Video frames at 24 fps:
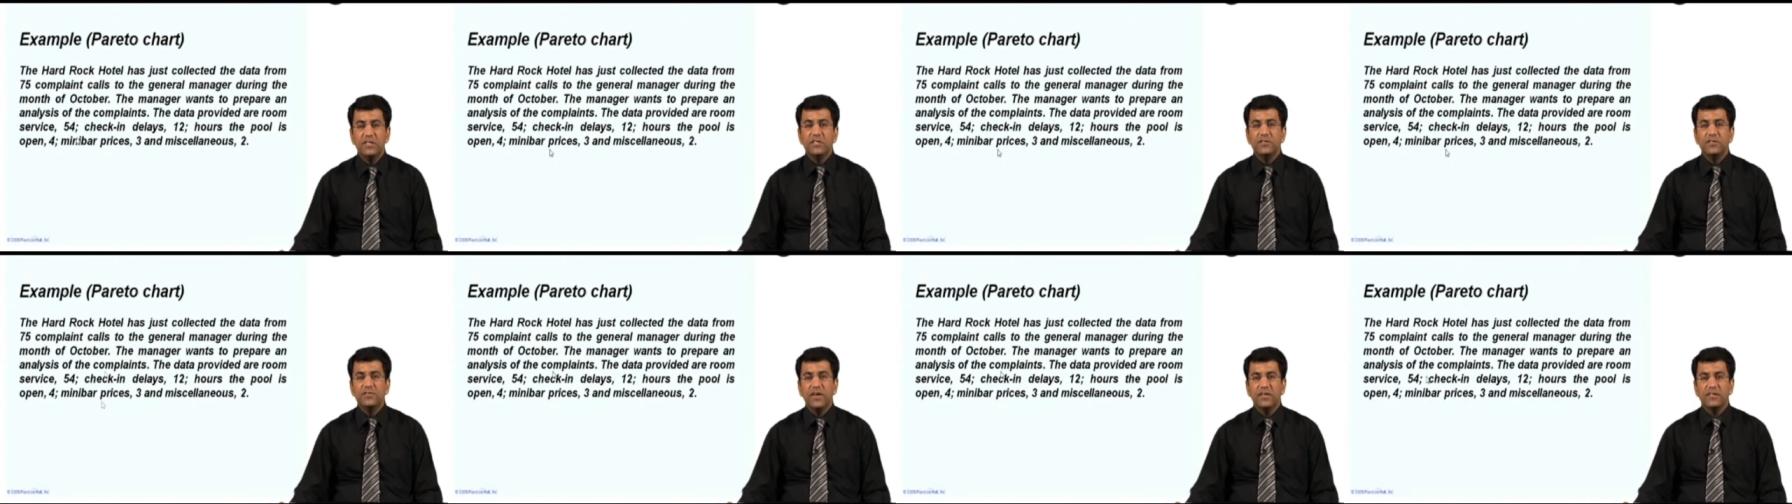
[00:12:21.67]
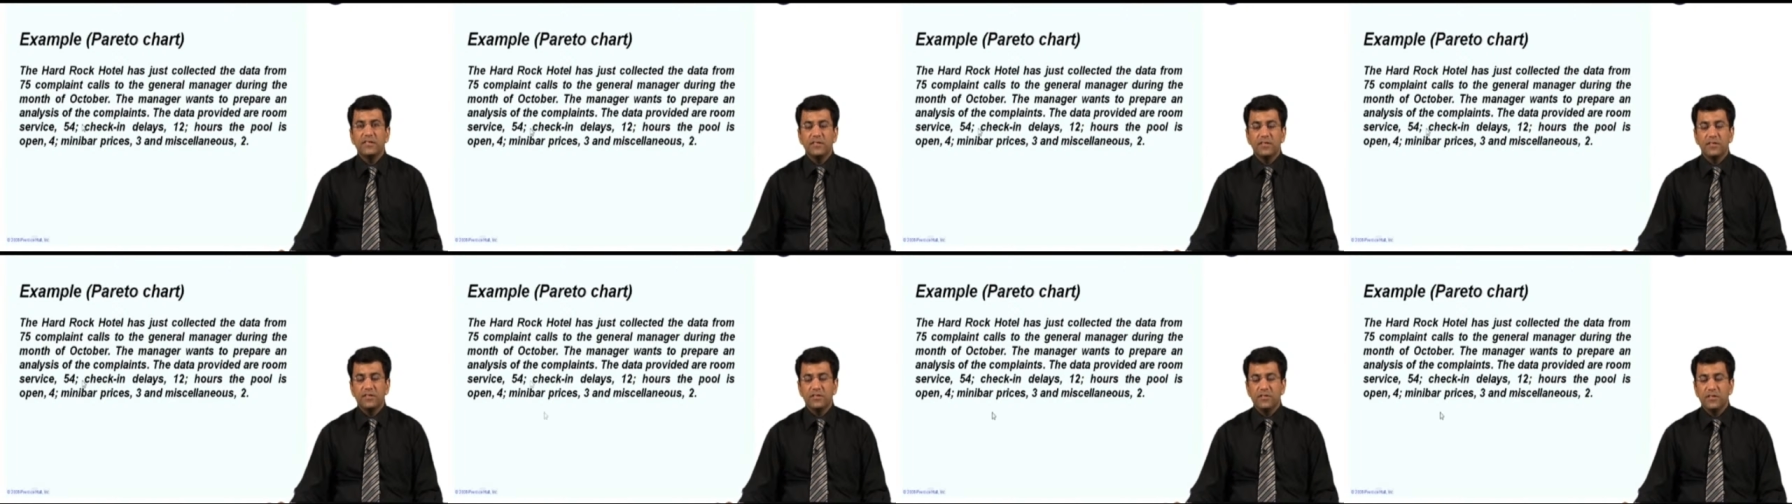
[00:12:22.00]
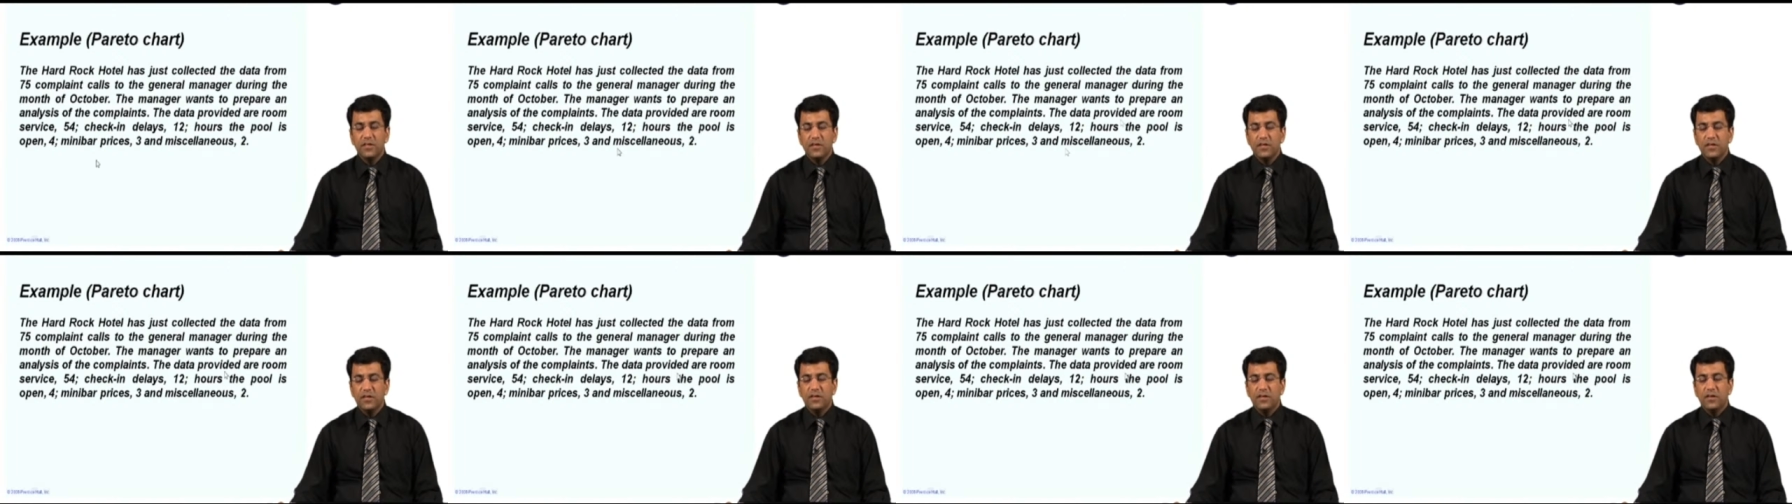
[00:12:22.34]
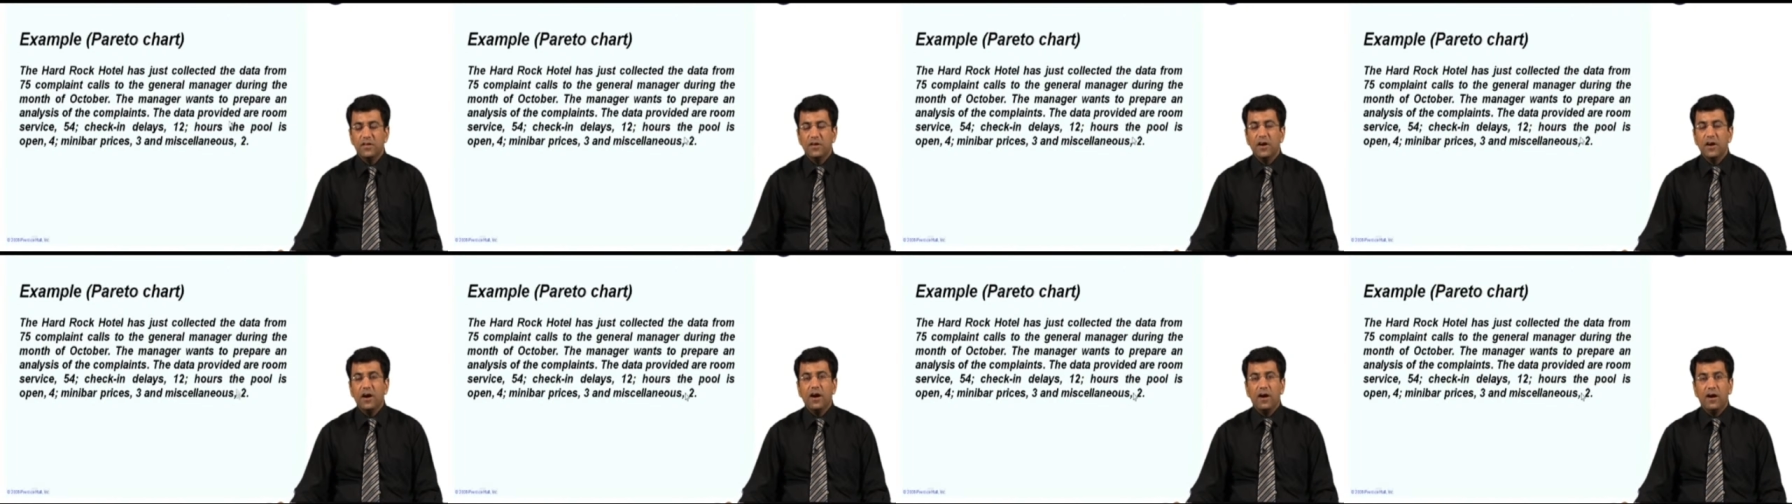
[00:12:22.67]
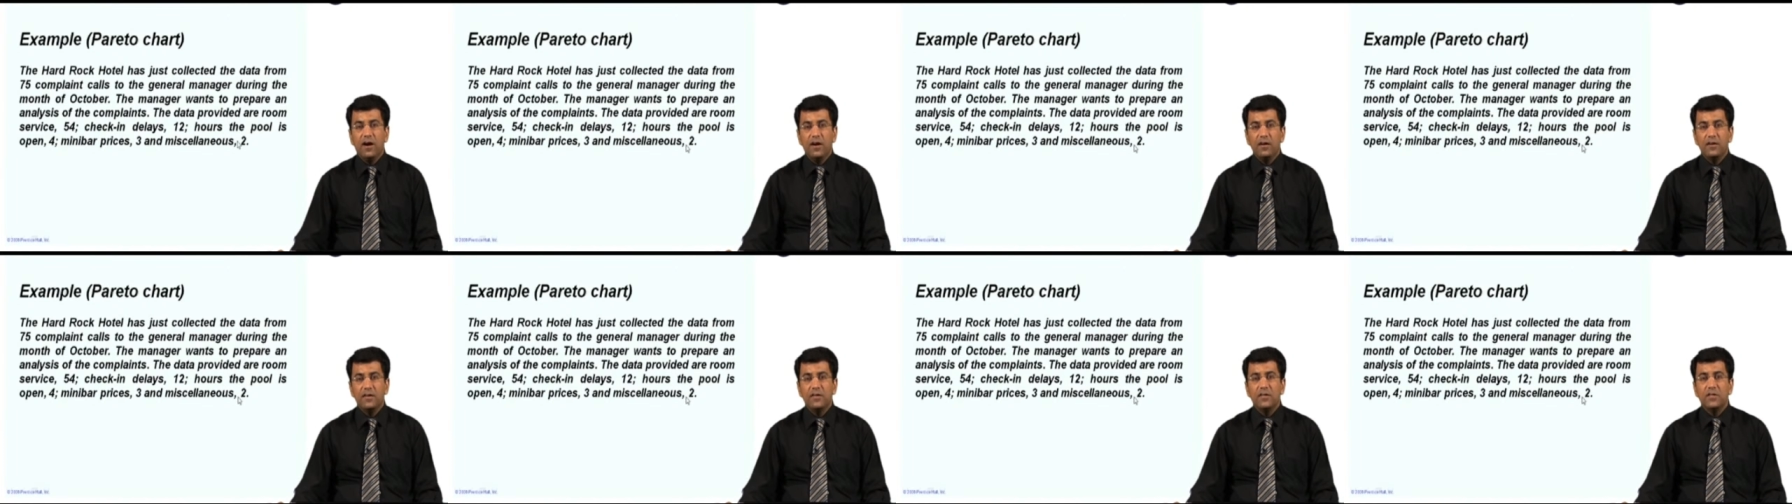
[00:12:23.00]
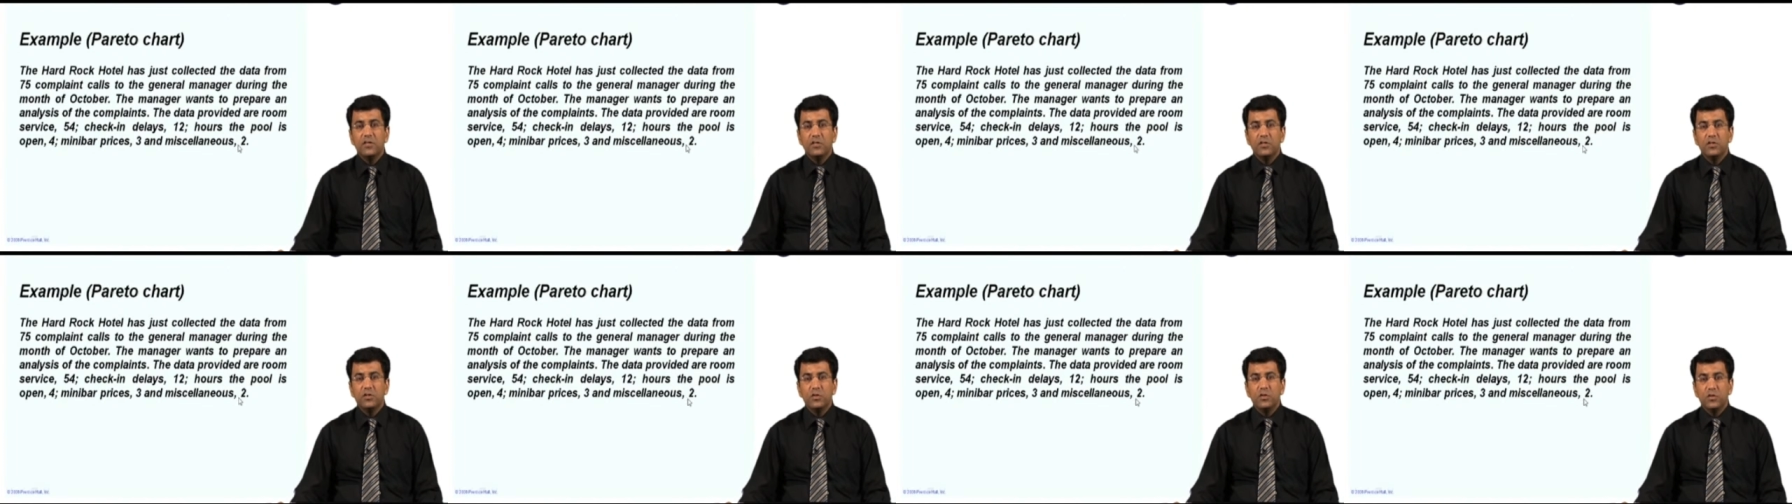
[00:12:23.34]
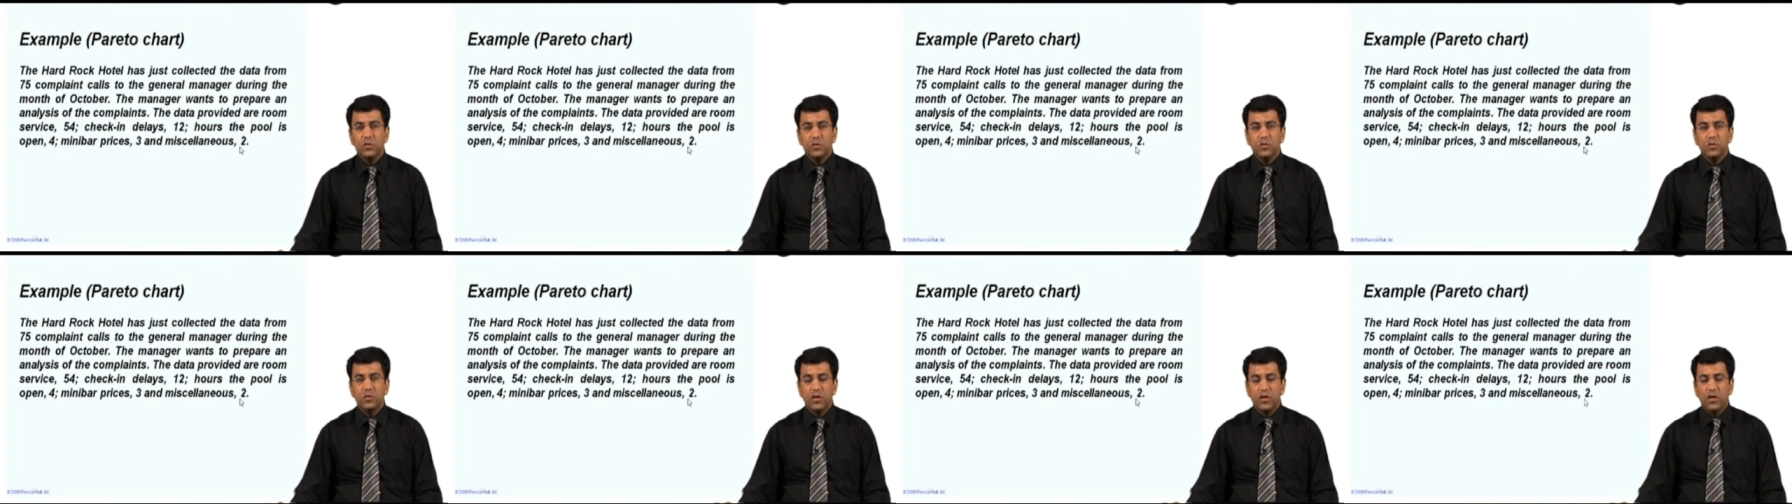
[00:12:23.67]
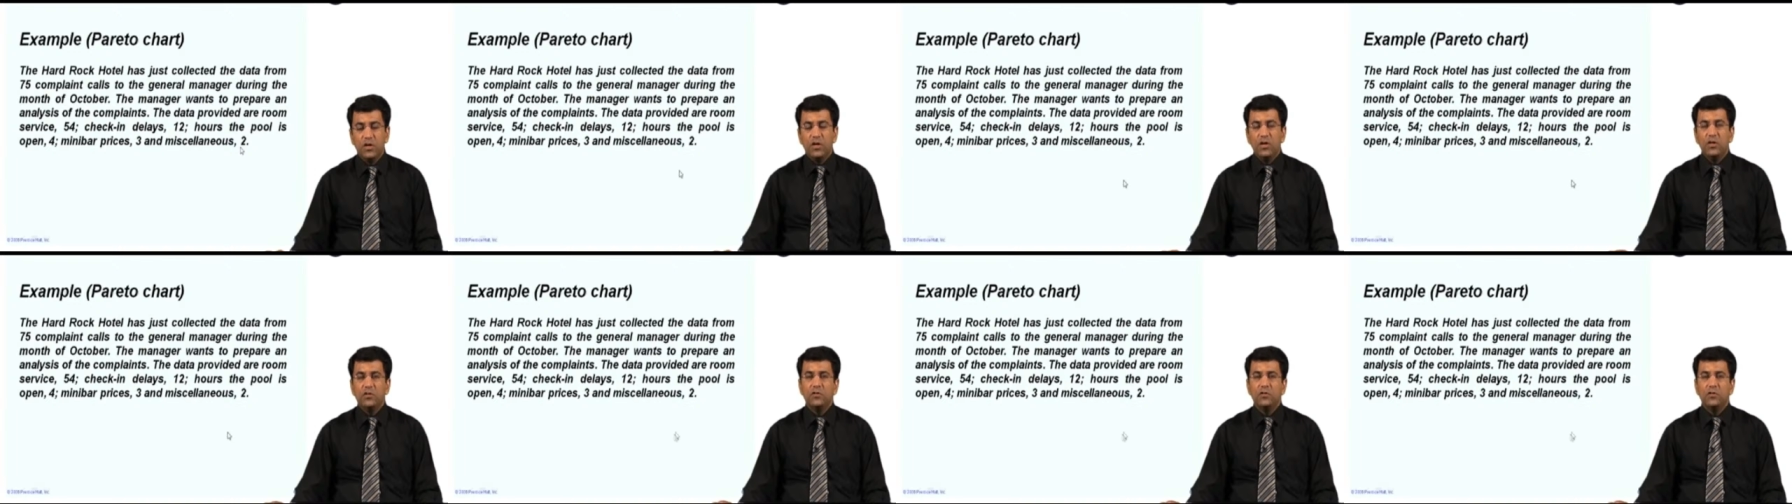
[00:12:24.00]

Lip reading: these factors are 2.